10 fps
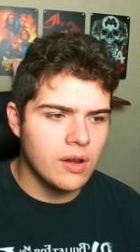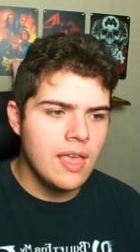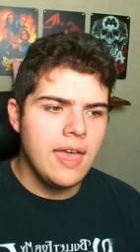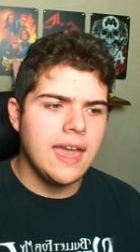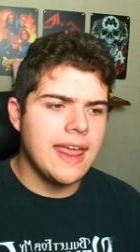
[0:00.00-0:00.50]

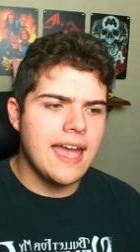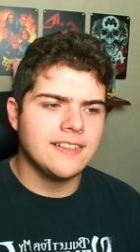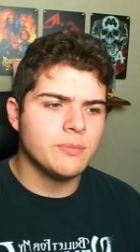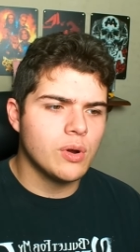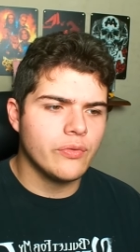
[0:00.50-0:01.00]
And it
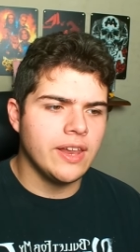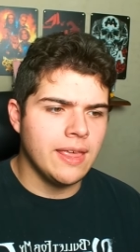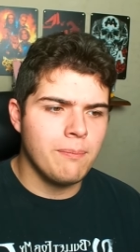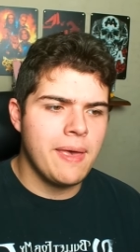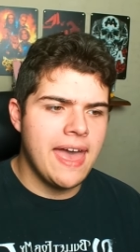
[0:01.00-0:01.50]
has more of an
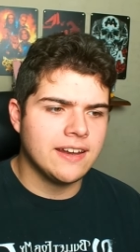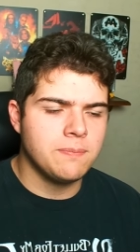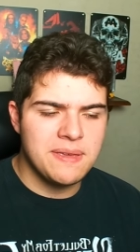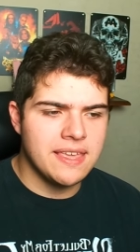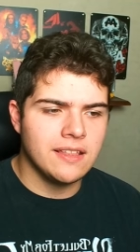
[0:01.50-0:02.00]

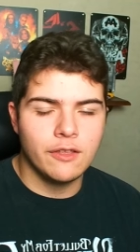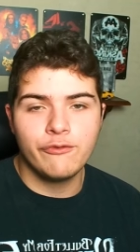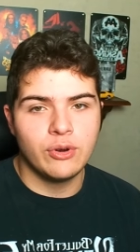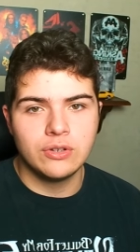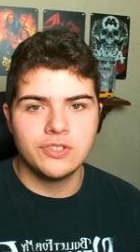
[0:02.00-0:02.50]
impact being the
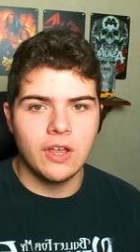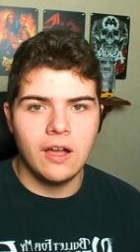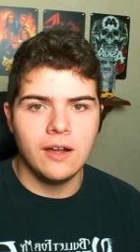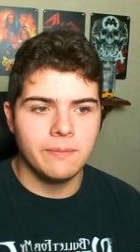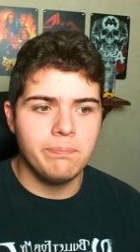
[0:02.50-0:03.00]
first
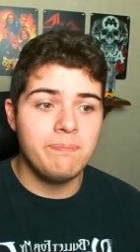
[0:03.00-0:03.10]
song